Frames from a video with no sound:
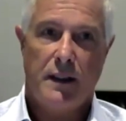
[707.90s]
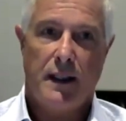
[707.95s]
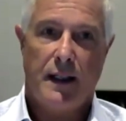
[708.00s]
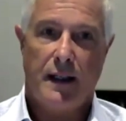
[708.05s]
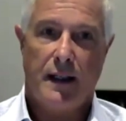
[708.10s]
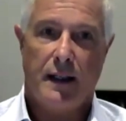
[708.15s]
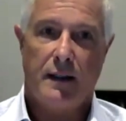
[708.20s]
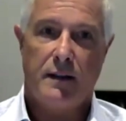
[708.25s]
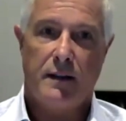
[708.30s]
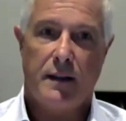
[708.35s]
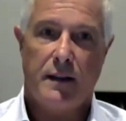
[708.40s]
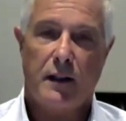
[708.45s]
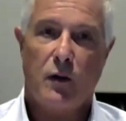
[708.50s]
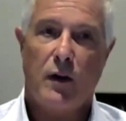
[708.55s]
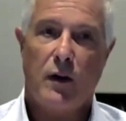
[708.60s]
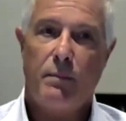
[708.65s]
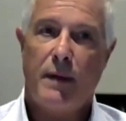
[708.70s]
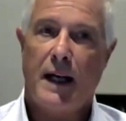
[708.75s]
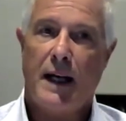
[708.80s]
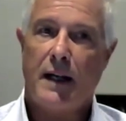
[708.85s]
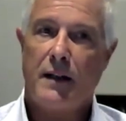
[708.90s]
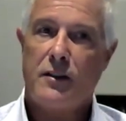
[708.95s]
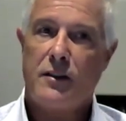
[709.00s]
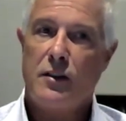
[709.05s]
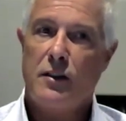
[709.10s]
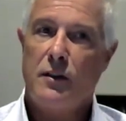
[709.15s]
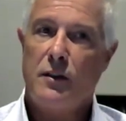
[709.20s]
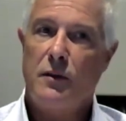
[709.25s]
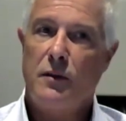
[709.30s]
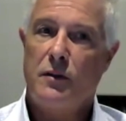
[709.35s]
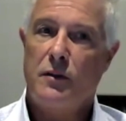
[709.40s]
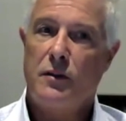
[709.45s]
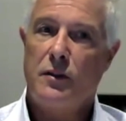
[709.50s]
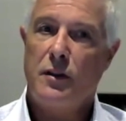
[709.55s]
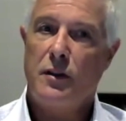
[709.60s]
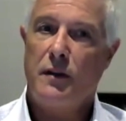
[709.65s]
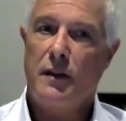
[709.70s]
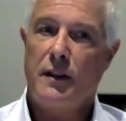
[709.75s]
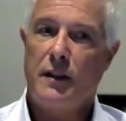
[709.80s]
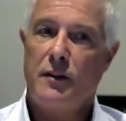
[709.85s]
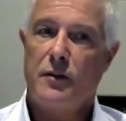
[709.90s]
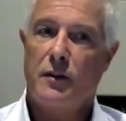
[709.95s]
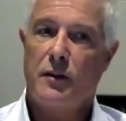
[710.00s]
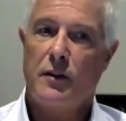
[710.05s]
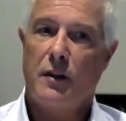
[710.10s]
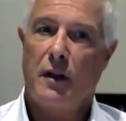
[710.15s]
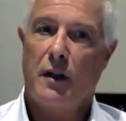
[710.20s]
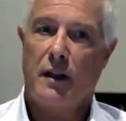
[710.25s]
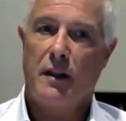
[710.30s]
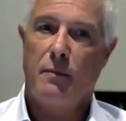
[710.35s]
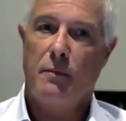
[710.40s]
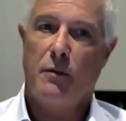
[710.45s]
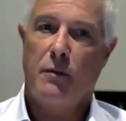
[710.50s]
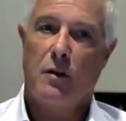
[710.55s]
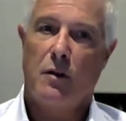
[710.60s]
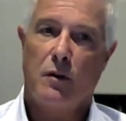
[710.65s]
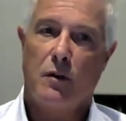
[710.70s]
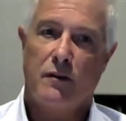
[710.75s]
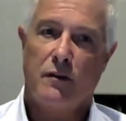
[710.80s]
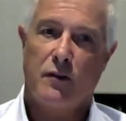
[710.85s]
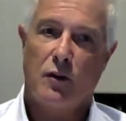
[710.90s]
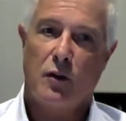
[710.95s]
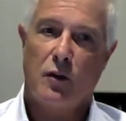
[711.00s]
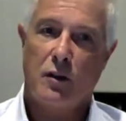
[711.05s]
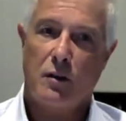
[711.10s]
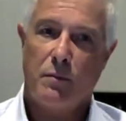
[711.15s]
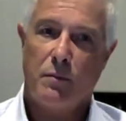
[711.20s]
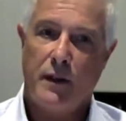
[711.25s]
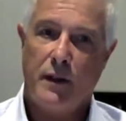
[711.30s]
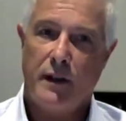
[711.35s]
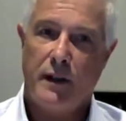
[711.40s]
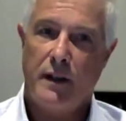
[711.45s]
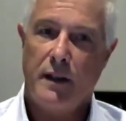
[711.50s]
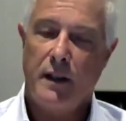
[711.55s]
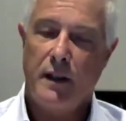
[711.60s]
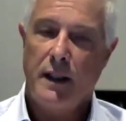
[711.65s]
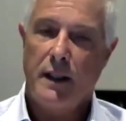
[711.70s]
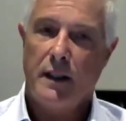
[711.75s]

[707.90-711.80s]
And going back to two things you were talking about the Volcker period,